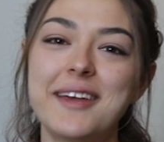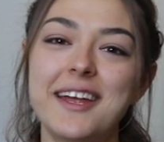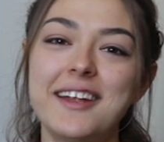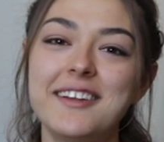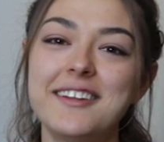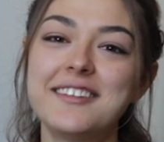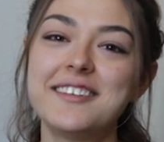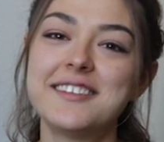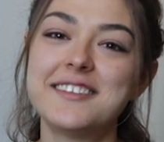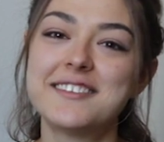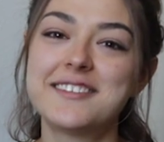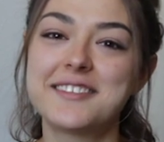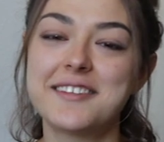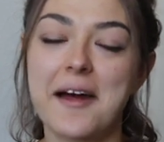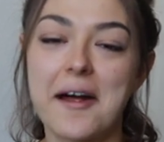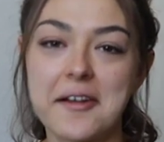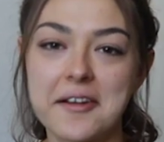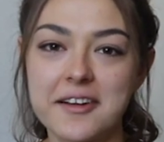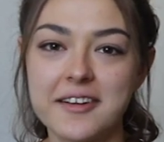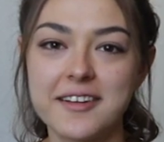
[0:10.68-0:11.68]
Katie Lynn
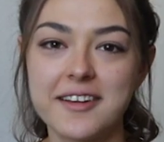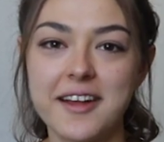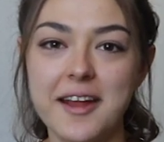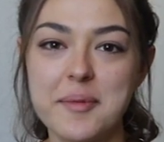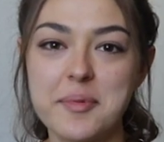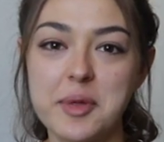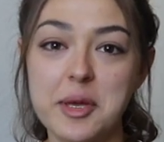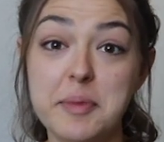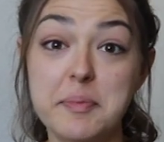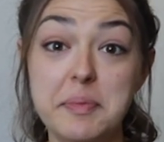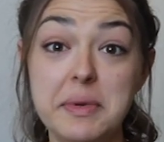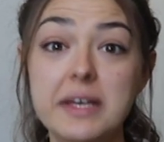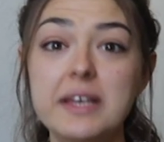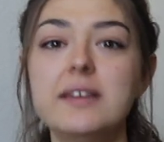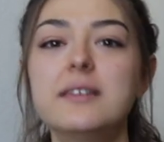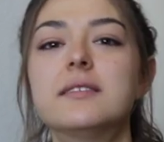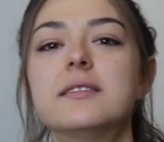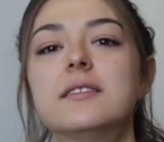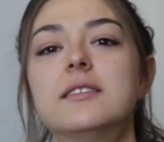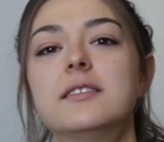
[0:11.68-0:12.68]
Stoddard, and I play
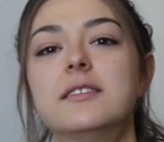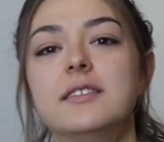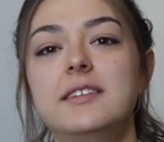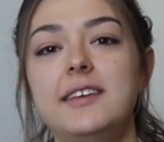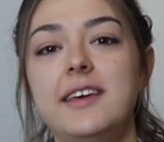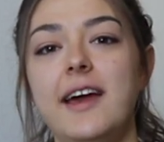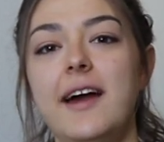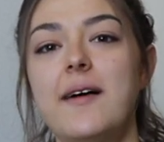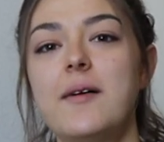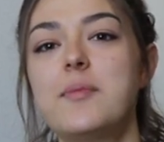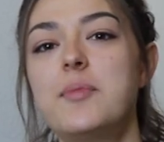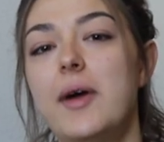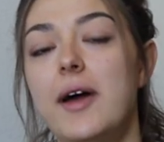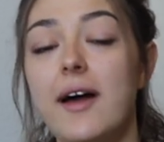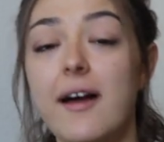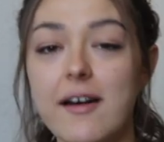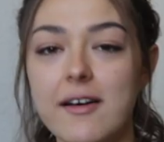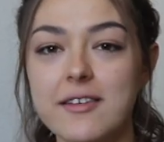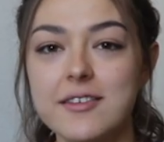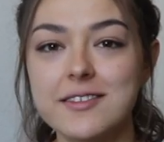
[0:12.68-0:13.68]
B on Gal
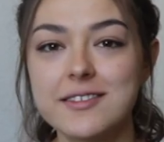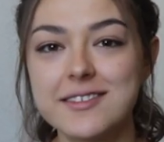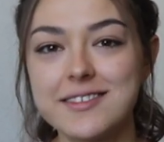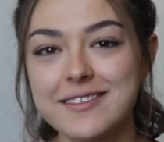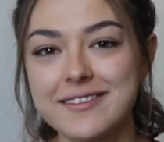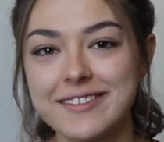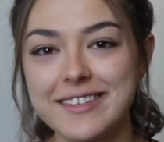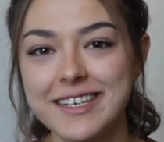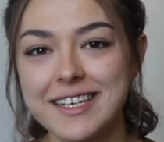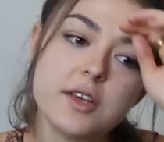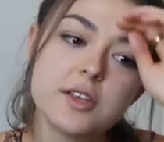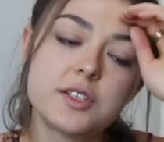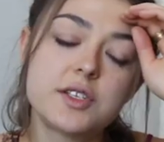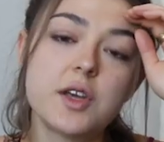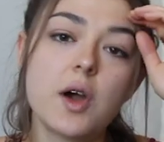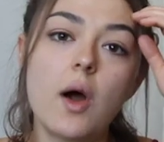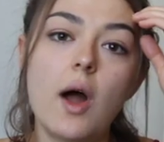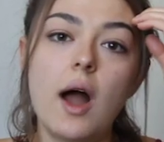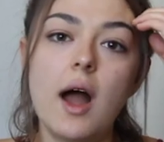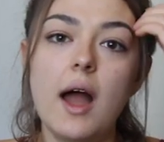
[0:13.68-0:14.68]
Pals.
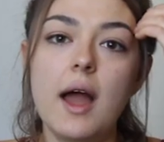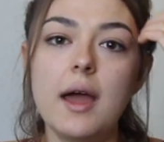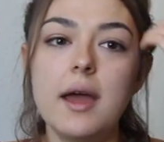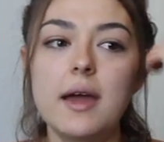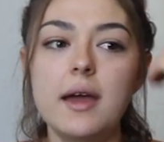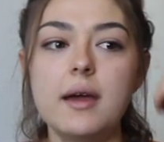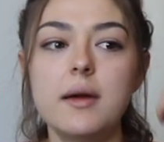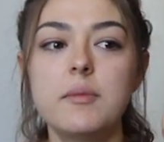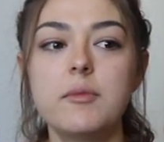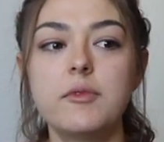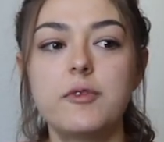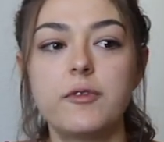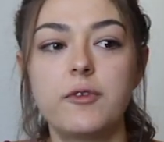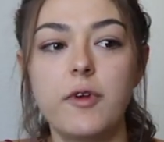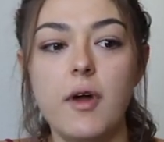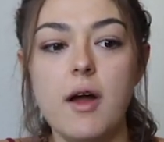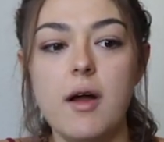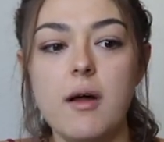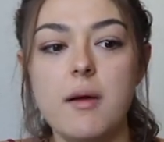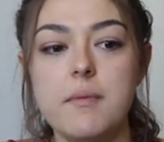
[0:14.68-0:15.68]
So I am
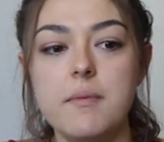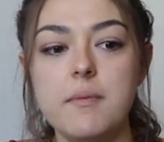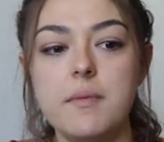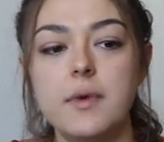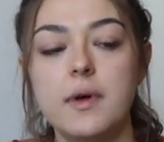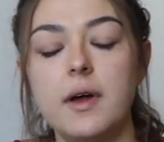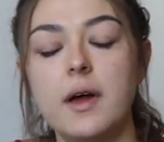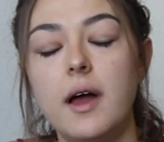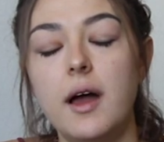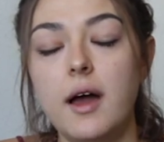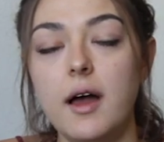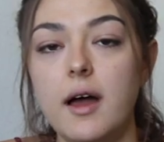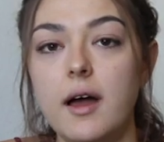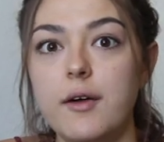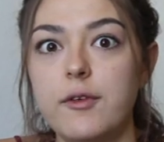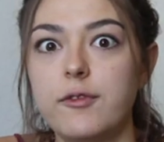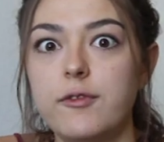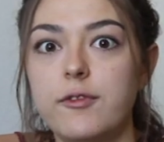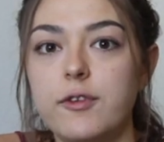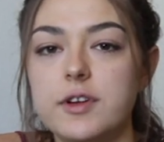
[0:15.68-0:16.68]
from
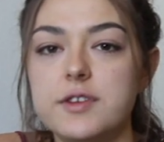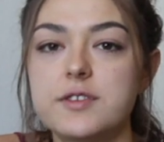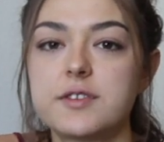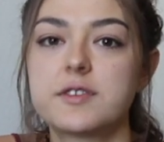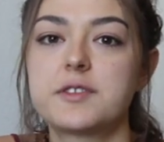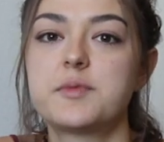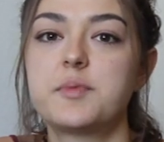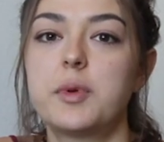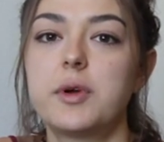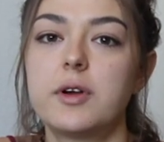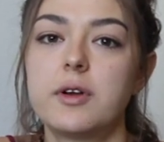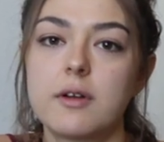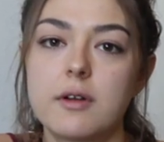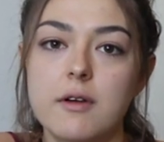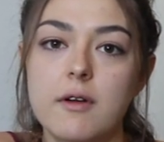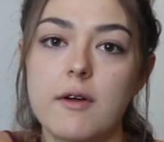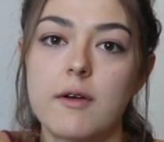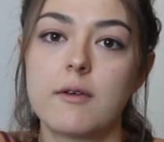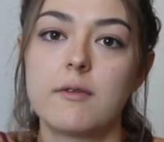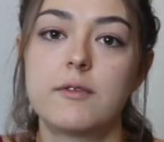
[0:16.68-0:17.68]

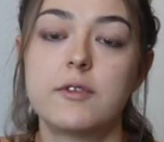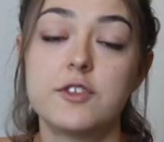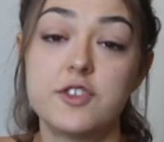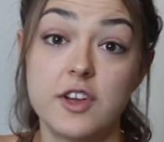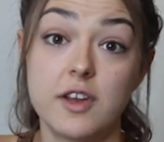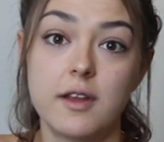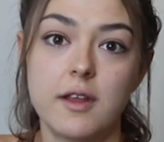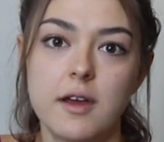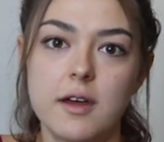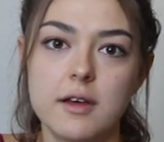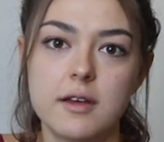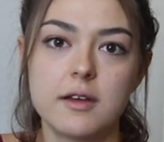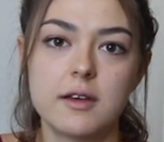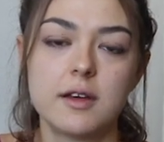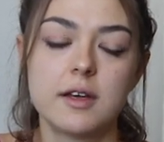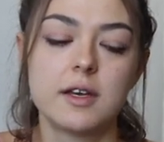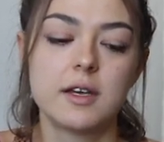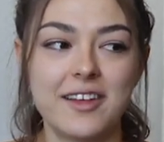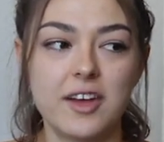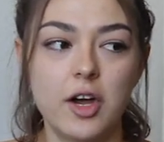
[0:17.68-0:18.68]
Fredericksburg, Virginia,
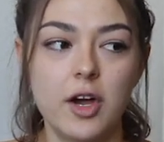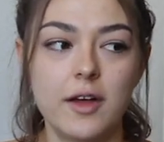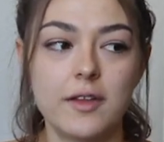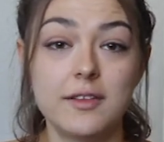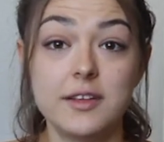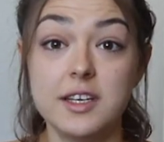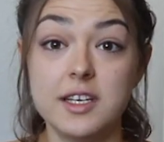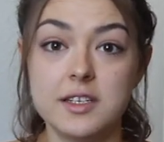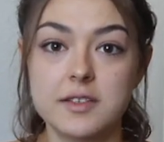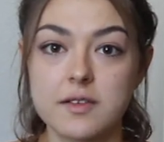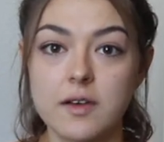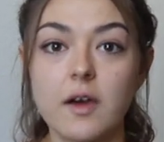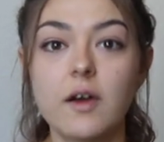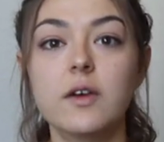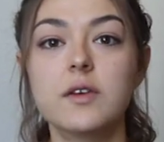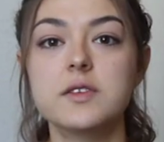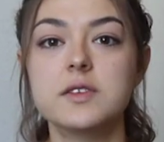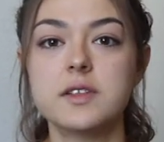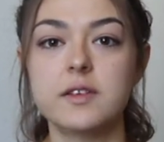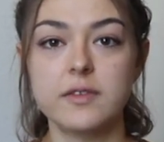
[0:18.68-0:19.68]
on the East
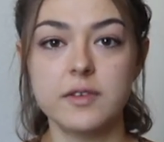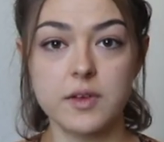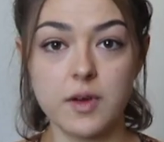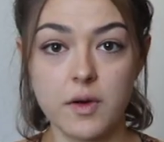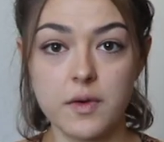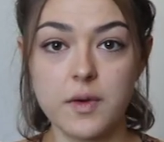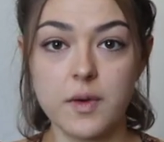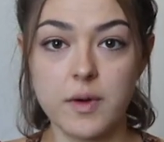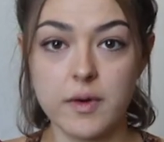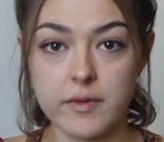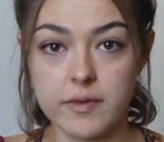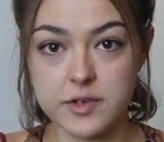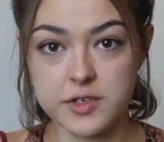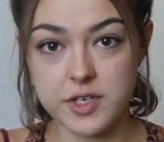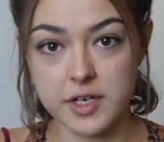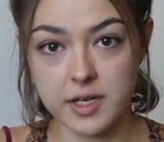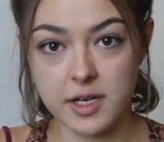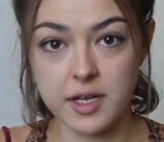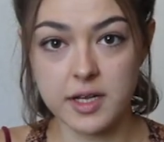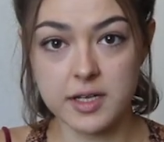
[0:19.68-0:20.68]
Coast, if you don't know where
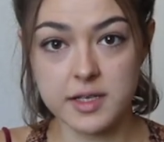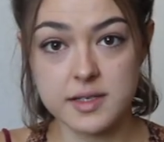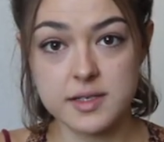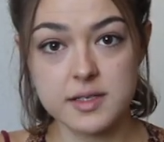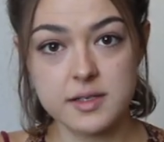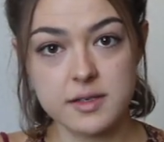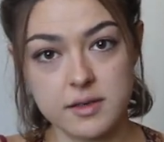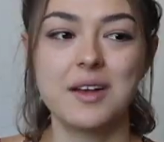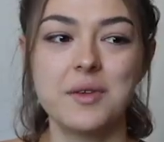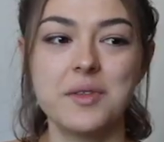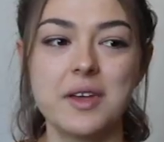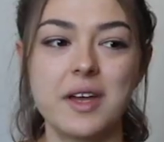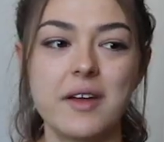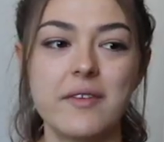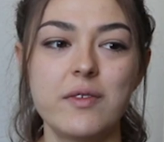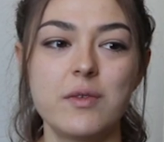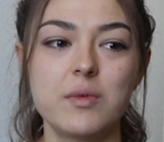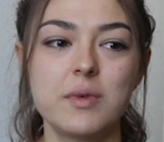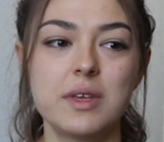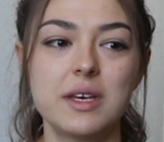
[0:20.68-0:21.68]
Virginia is. I don't think I
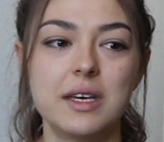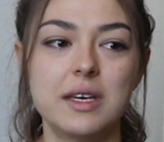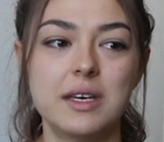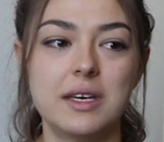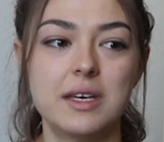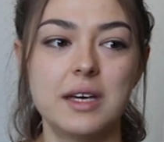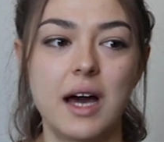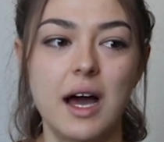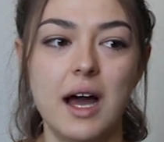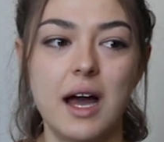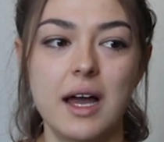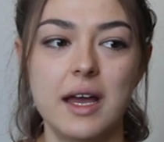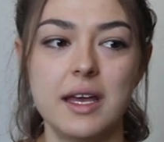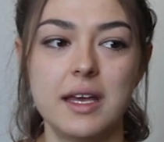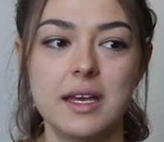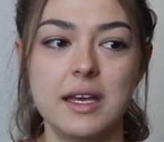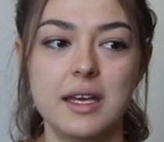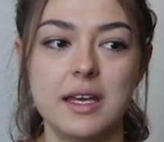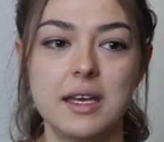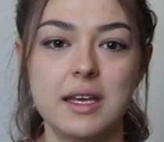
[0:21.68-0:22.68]
ever really got
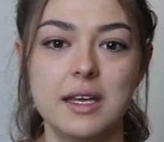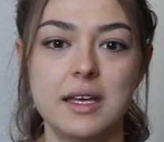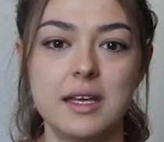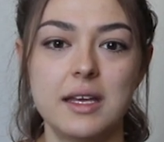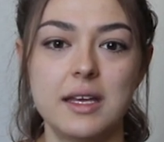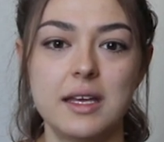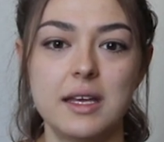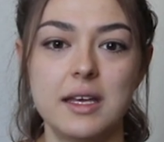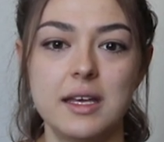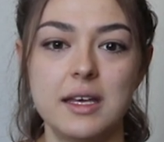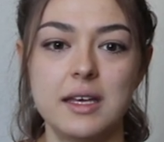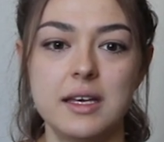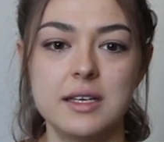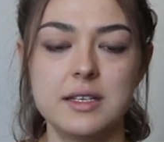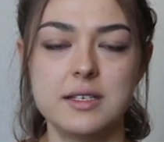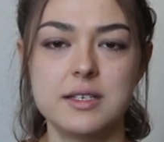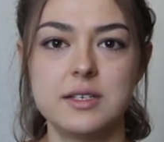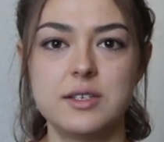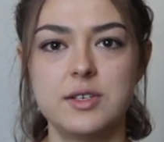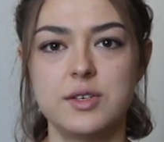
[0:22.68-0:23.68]

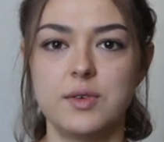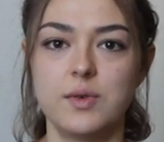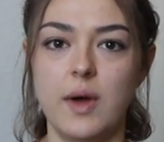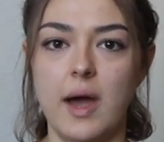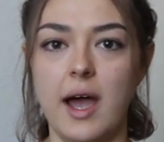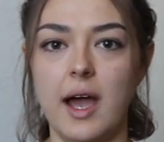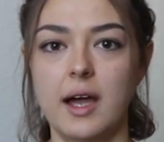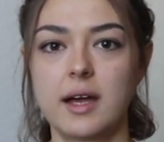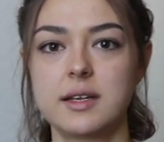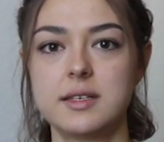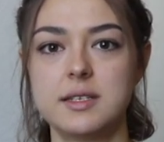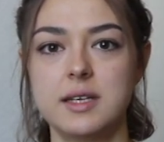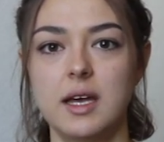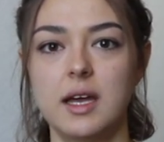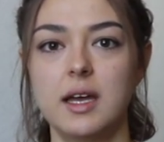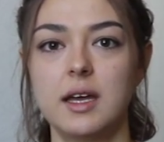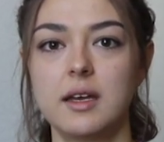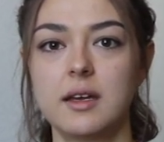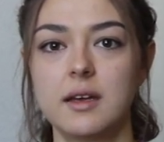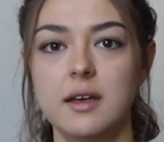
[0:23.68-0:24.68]
into
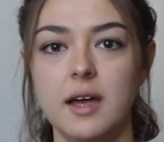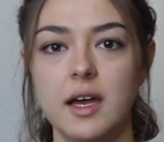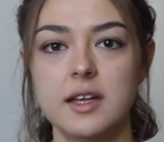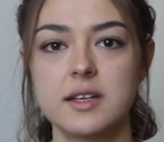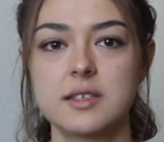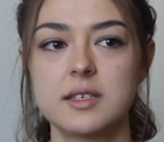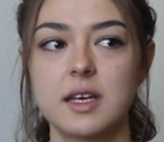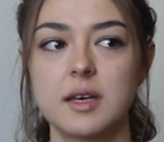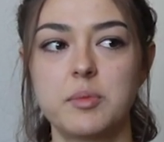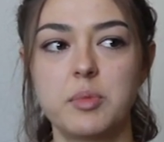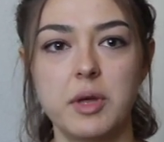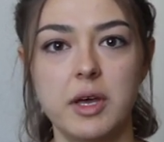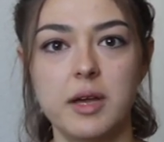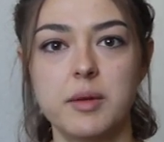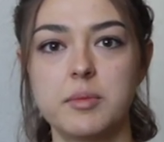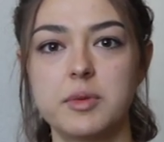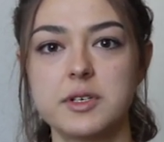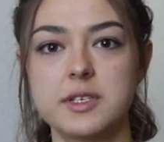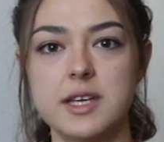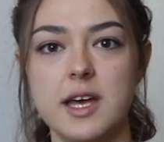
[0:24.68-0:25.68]
acting. I just like
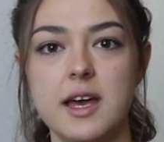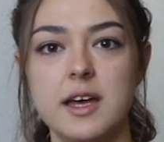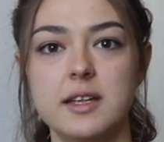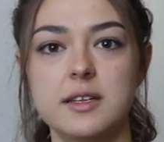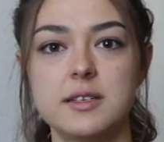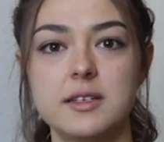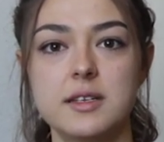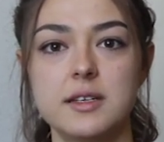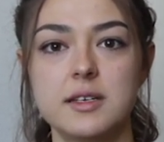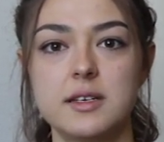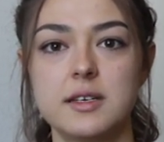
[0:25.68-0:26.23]
playing pretend.